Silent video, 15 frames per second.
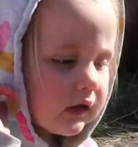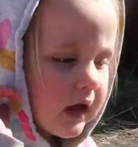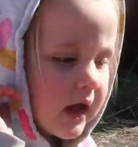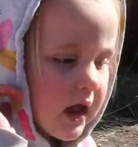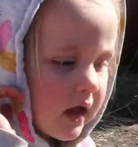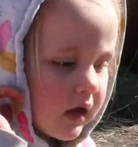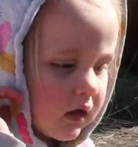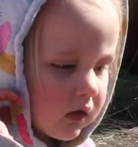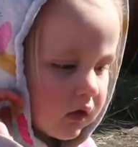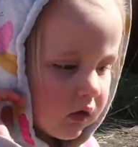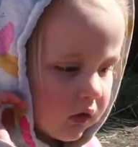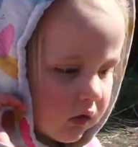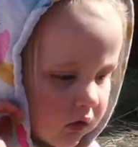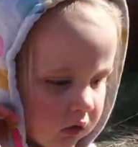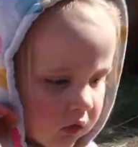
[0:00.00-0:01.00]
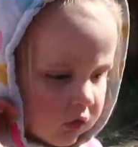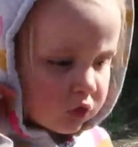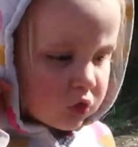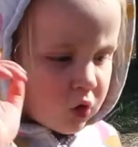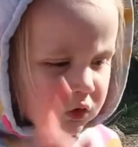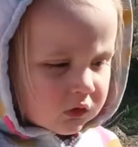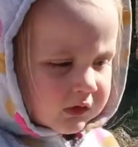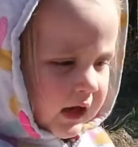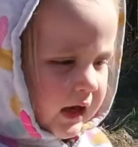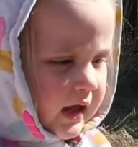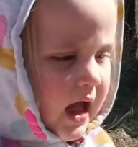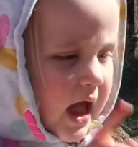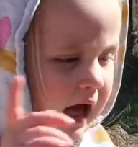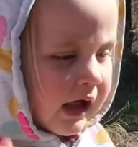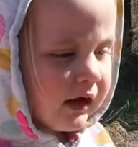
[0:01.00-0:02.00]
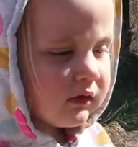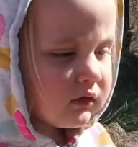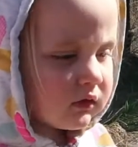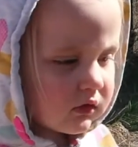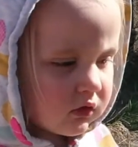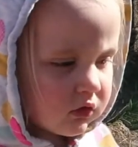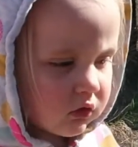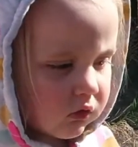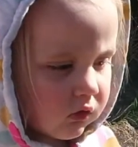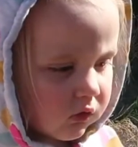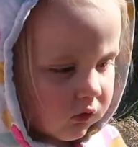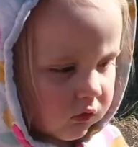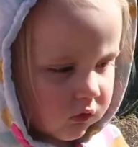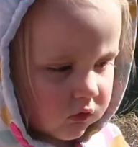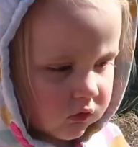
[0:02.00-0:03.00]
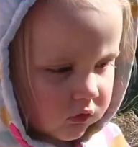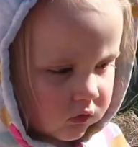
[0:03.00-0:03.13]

eggs. You'll get ankles.